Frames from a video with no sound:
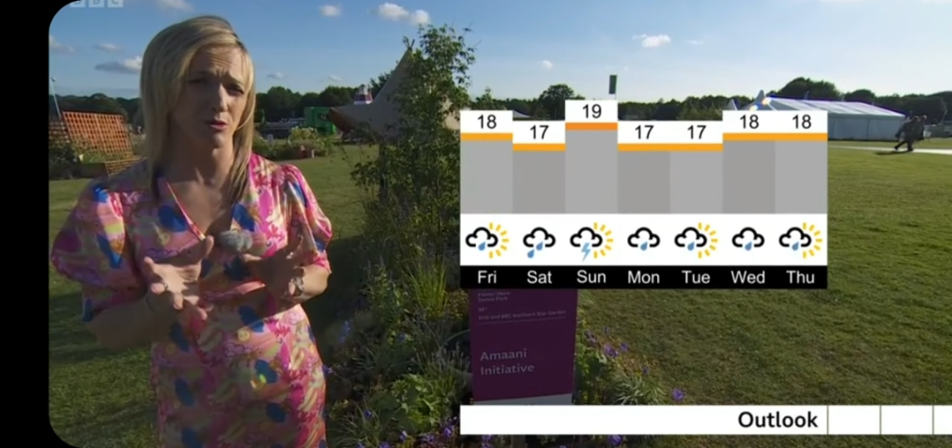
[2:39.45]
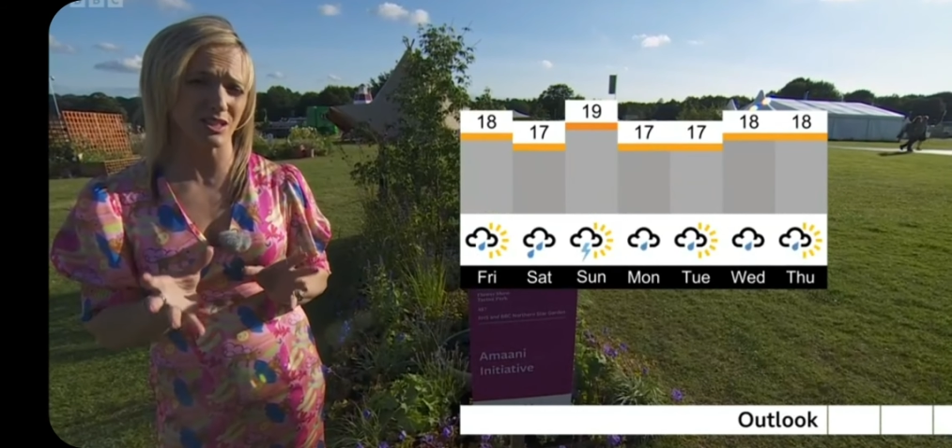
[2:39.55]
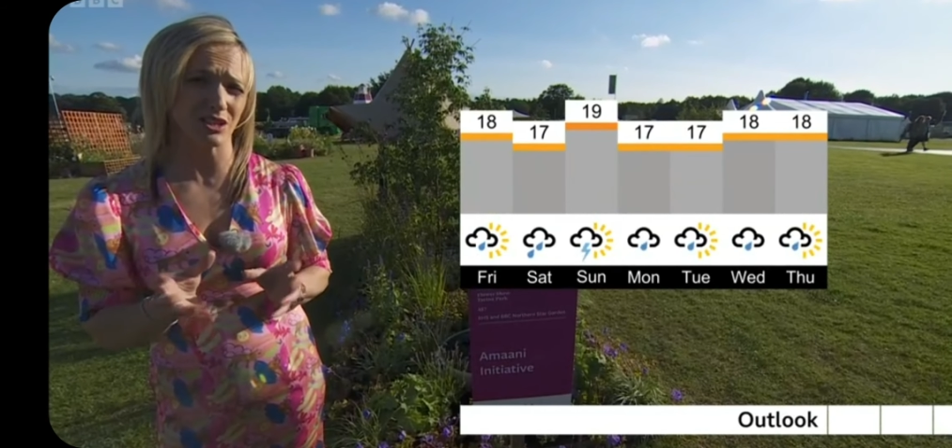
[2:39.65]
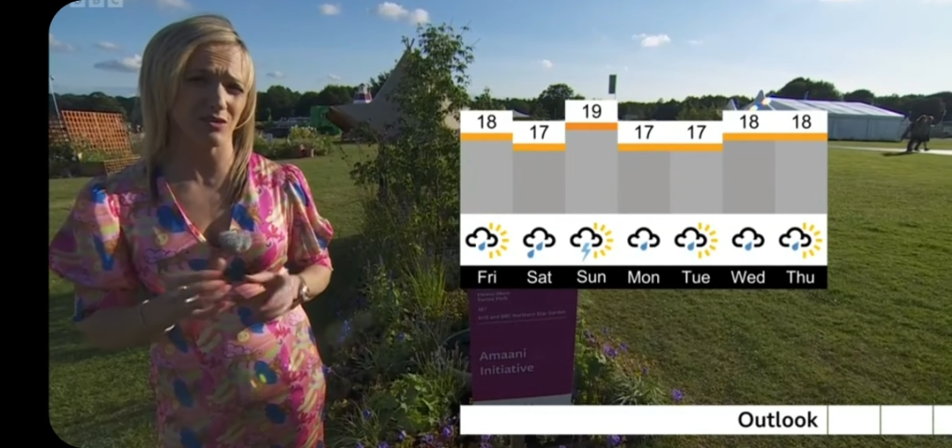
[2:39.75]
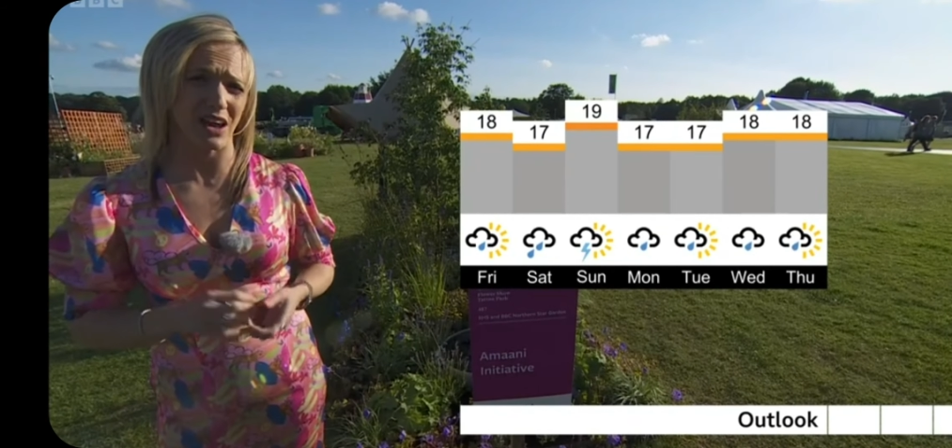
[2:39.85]
The
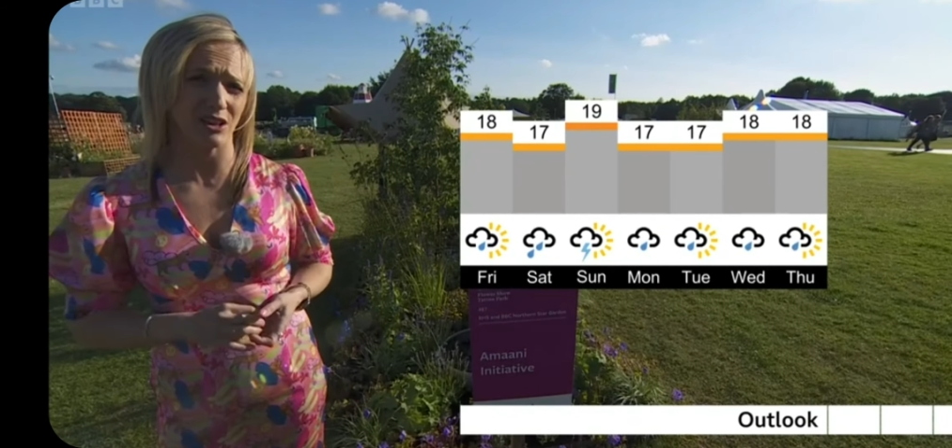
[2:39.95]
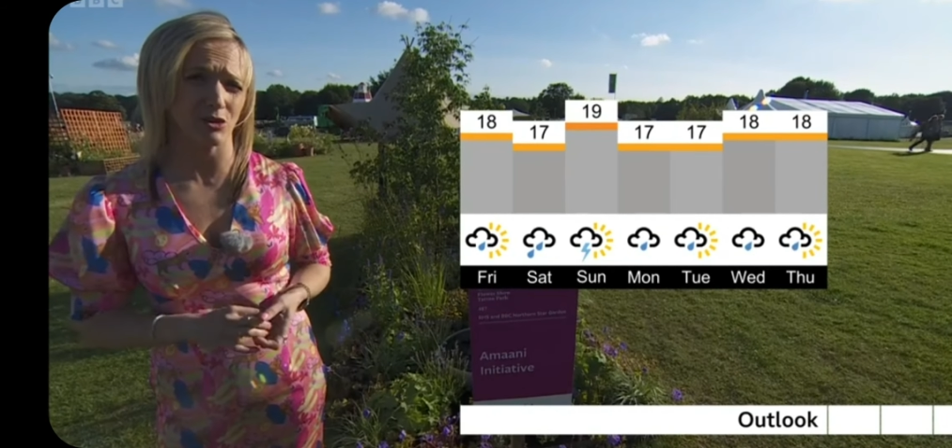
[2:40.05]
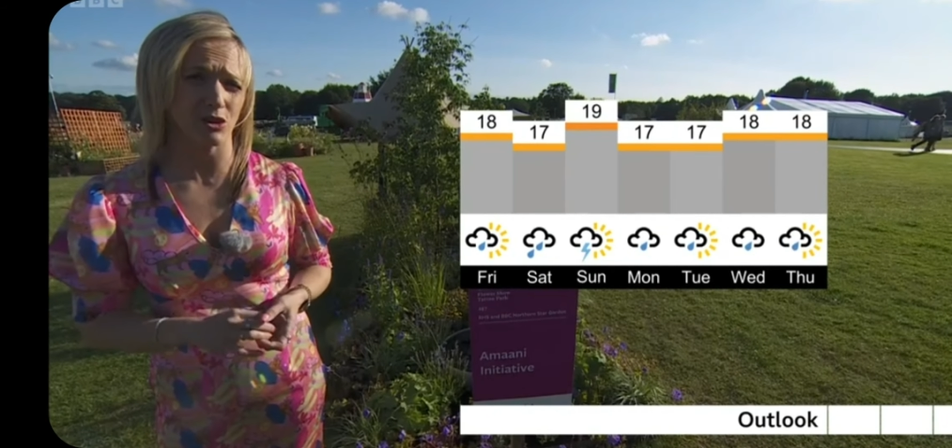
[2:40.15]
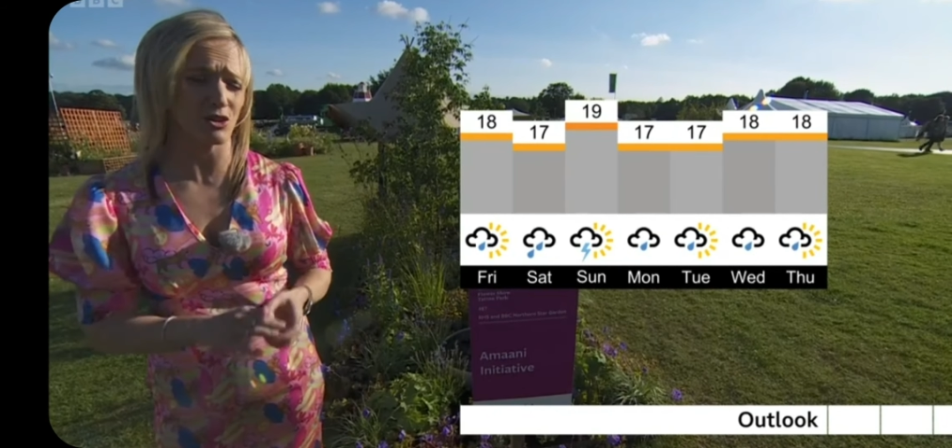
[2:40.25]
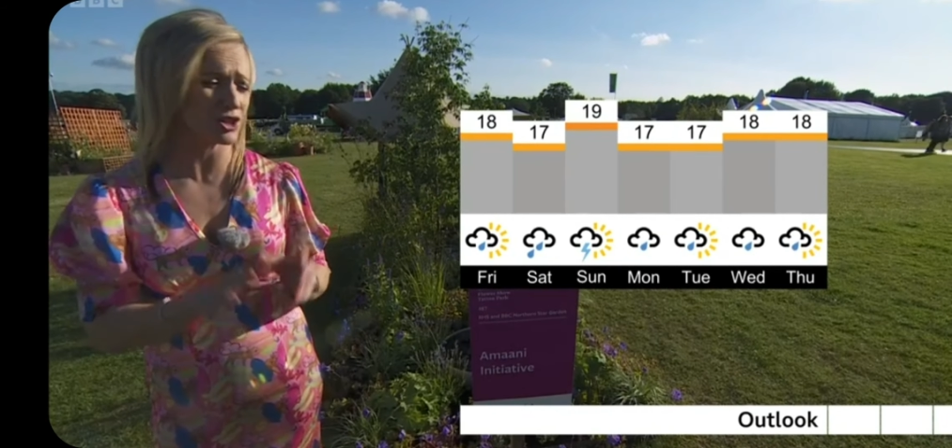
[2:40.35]
risk of hail
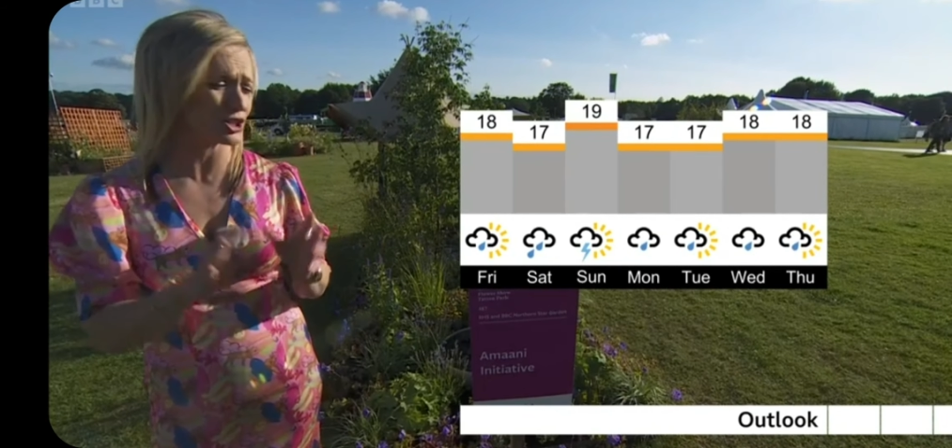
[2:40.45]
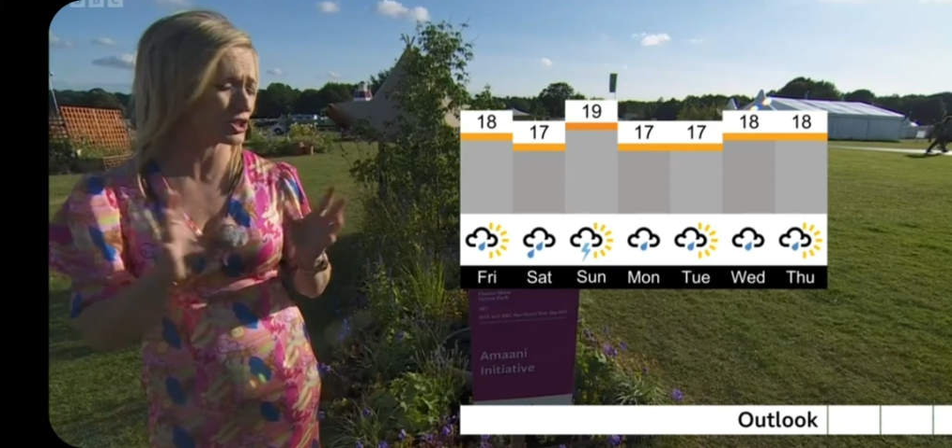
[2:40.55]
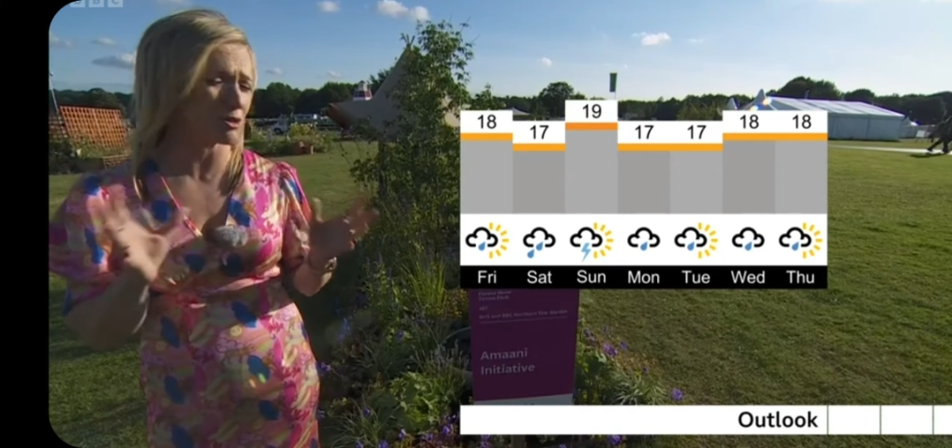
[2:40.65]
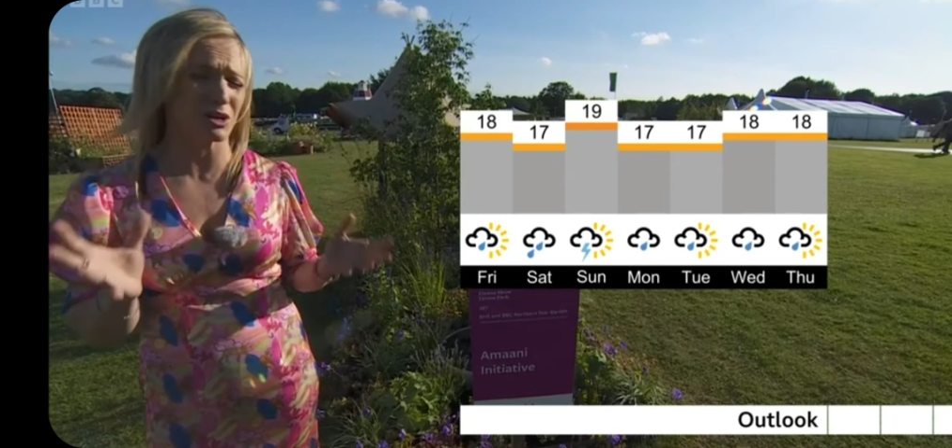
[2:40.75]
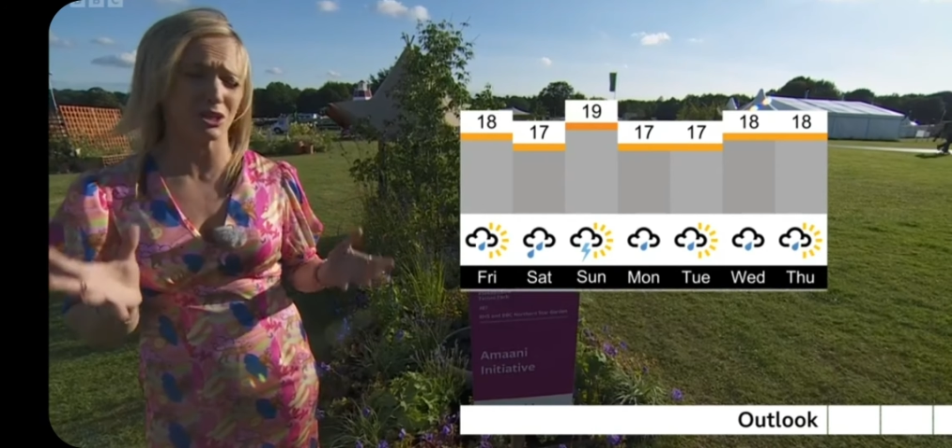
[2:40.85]
and thunder. There's
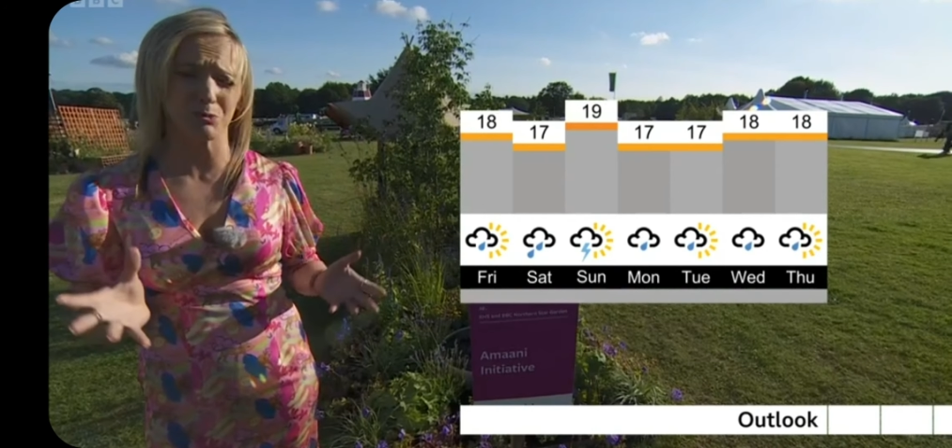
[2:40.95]
so many